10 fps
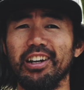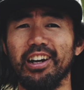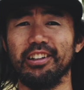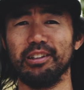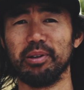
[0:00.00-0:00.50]

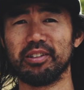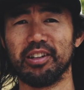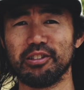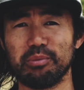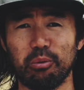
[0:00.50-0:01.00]
It didn't make
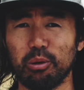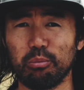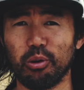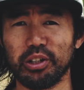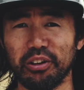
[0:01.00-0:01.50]
sense to me at one
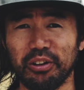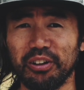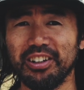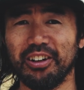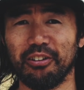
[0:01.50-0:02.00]
point either,
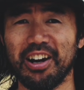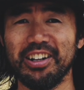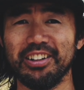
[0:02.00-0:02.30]
all right?